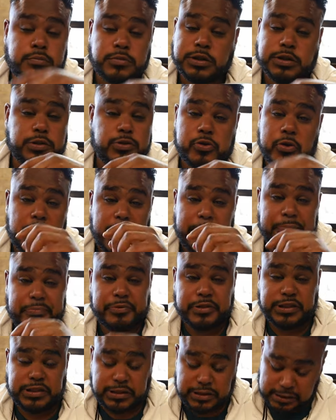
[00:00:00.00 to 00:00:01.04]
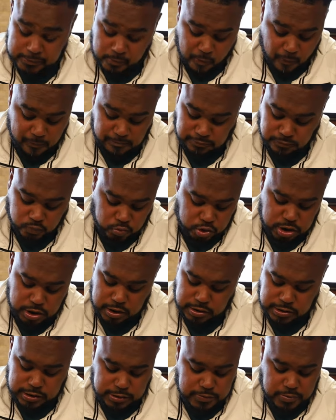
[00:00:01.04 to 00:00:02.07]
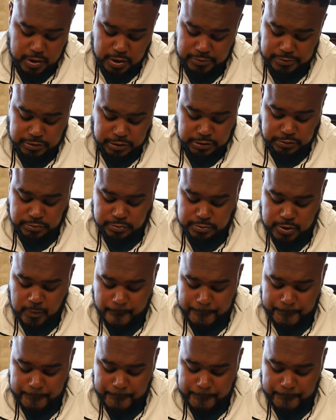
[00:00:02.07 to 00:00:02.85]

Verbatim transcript: This great brisket, Texas barbecue.